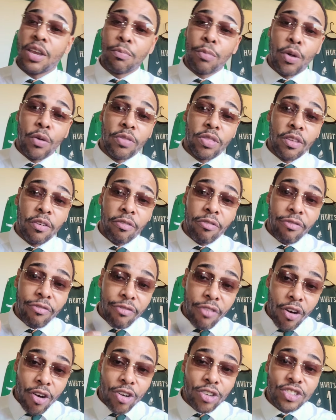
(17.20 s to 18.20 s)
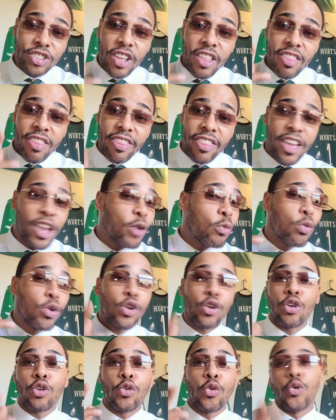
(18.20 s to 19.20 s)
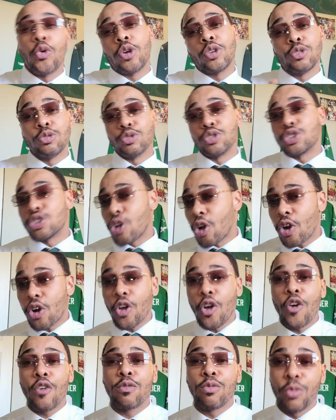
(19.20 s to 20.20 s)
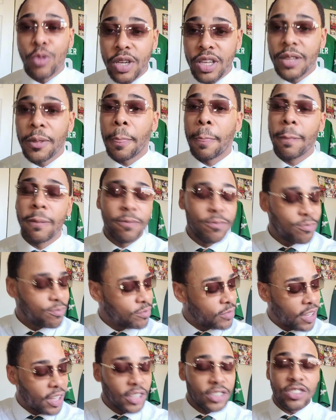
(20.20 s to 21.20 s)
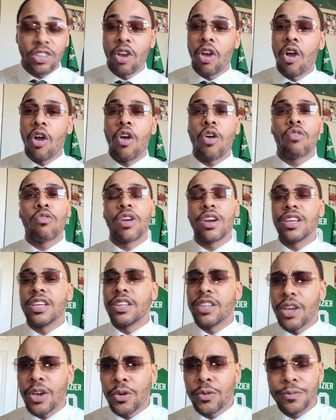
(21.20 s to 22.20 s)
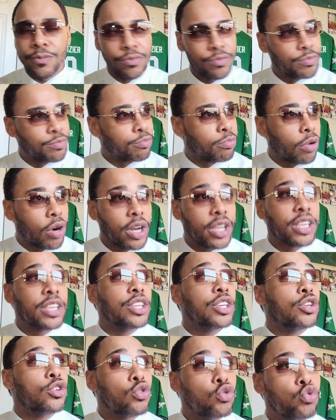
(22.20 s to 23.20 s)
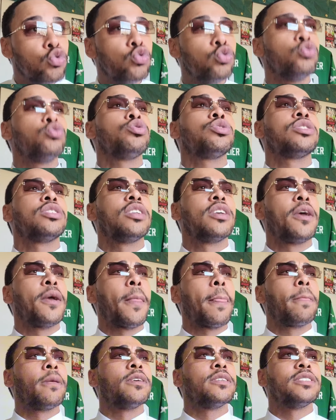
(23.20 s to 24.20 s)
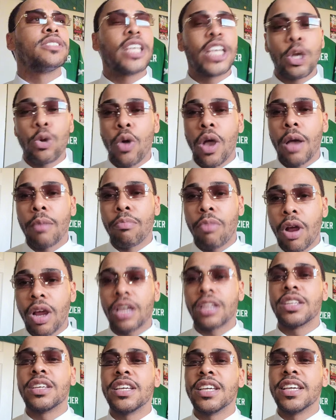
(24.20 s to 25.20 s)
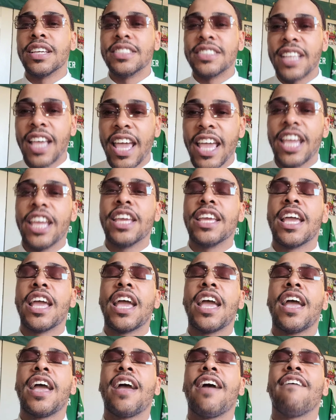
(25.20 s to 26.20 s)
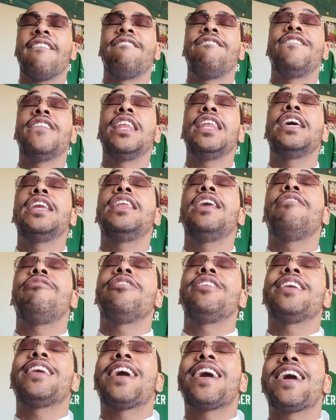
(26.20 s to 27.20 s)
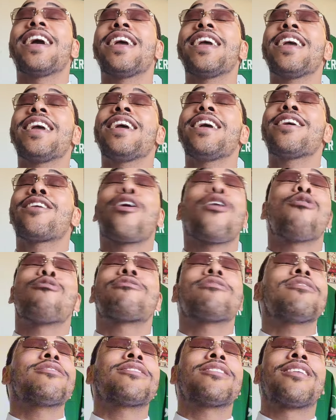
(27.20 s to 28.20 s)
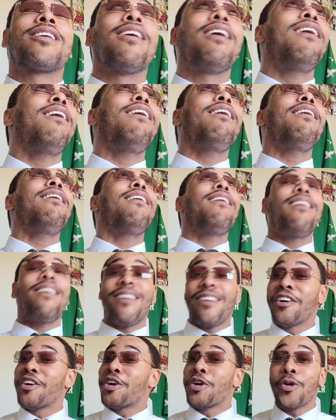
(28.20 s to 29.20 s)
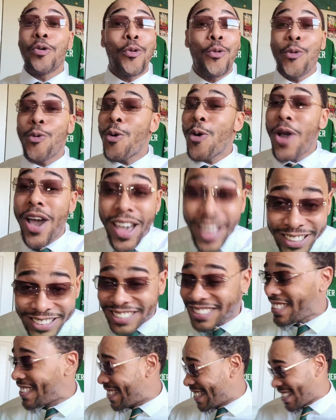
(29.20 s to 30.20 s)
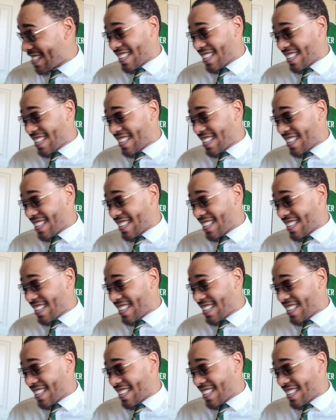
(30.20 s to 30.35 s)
But the first thing we are going to start off with, as I already know, breaking news Saquon Barkley is a Philadelphia Eagle. What?